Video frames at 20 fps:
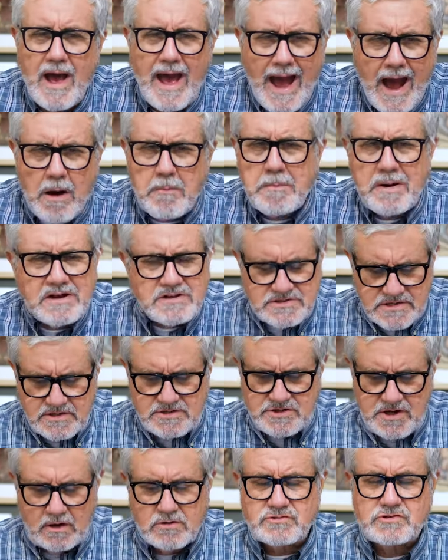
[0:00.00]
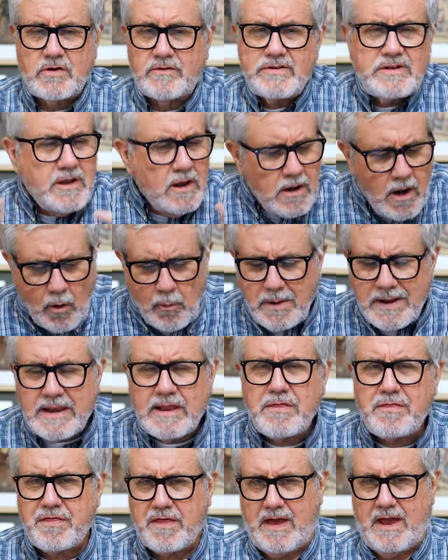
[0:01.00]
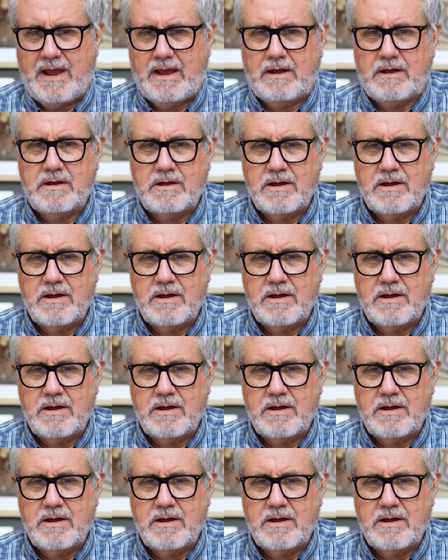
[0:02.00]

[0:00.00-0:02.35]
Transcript: How much did Joseph? He didn't know anything.